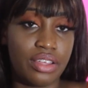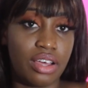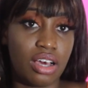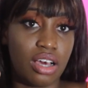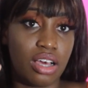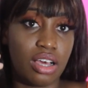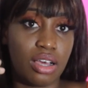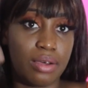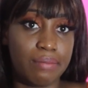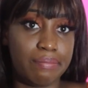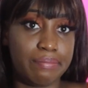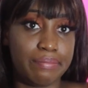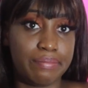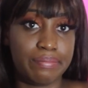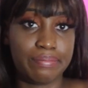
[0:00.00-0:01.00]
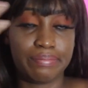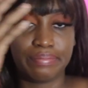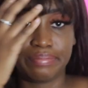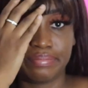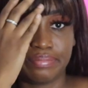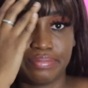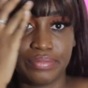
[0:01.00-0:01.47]
on,
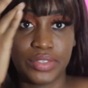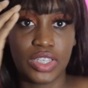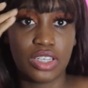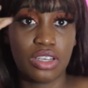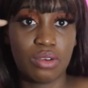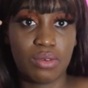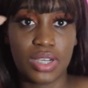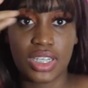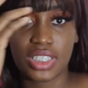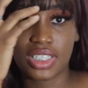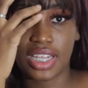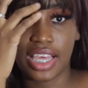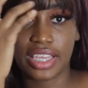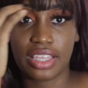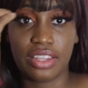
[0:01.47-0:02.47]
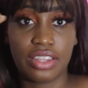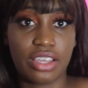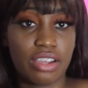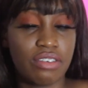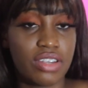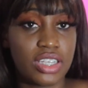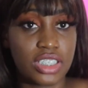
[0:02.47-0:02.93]
you know, what it's like in
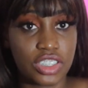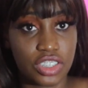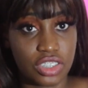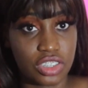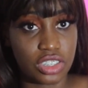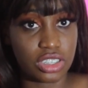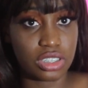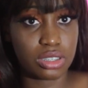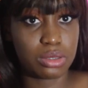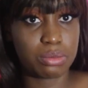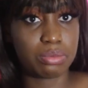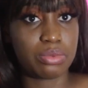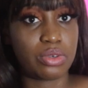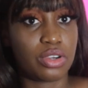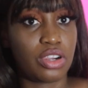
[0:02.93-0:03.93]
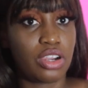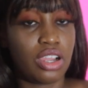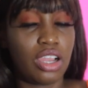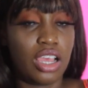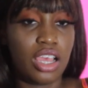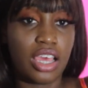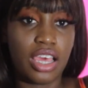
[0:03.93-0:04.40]
their relationship, or
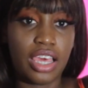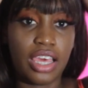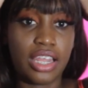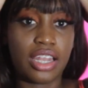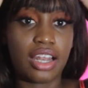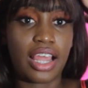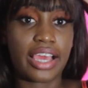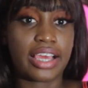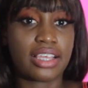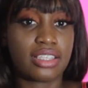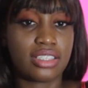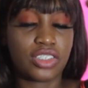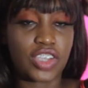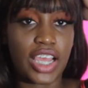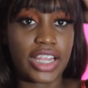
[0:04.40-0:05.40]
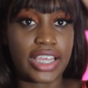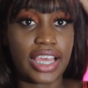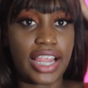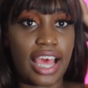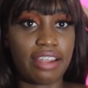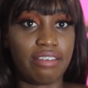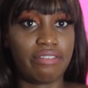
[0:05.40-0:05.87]
and like try to
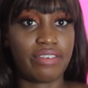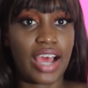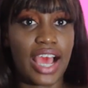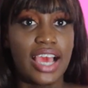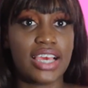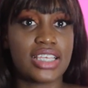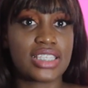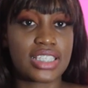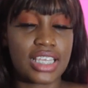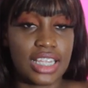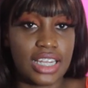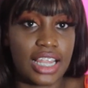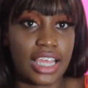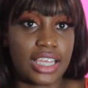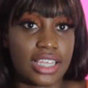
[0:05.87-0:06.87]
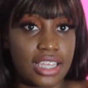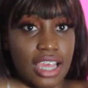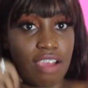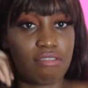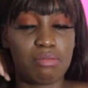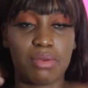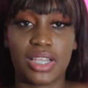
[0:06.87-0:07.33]
get advice. And like,
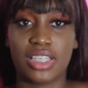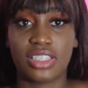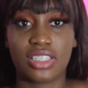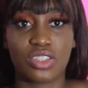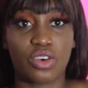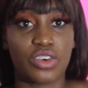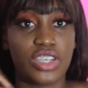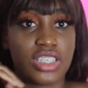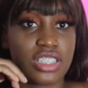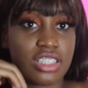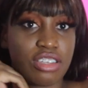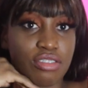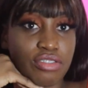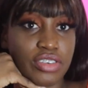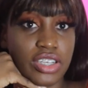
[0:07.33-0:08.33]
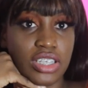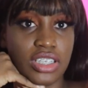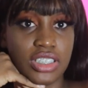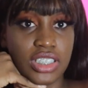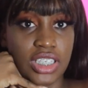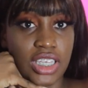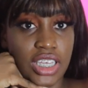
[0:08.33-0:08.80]
everybody's story is different,
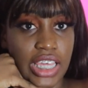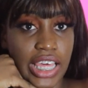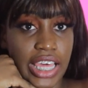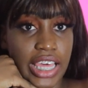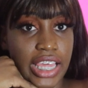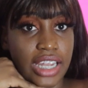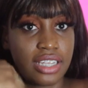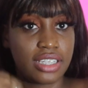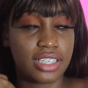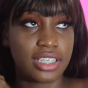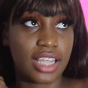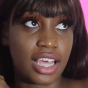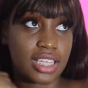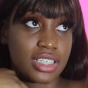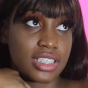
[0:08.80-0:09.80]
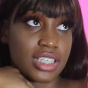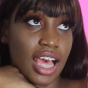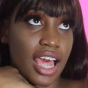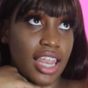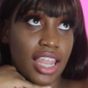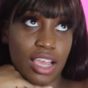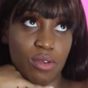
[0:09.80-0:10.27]
and that's,
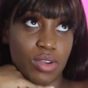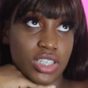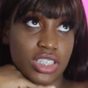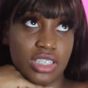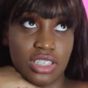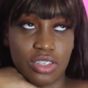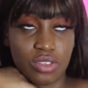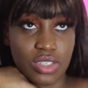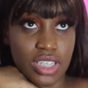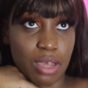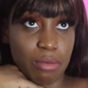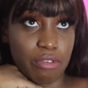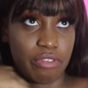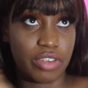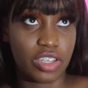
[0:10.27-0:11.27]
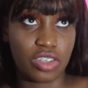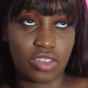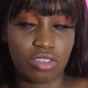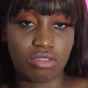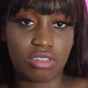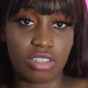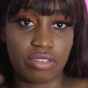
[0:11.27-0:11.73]
I like watching those type of
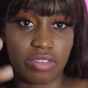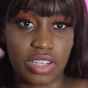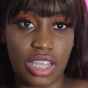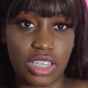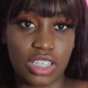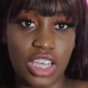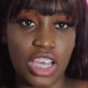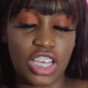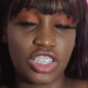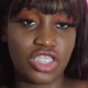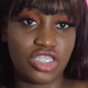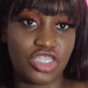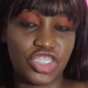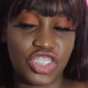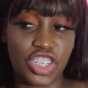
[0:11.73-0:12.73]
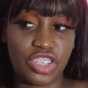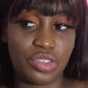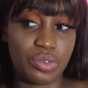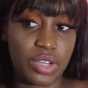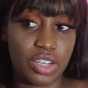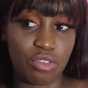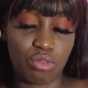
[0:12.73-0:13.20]
videos of like just
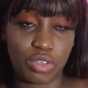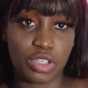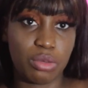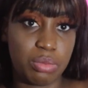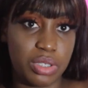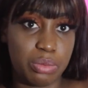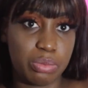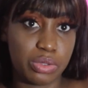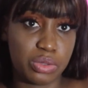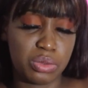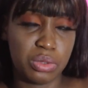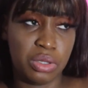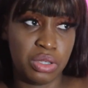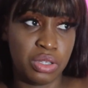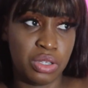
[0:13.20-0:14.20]
genuine real people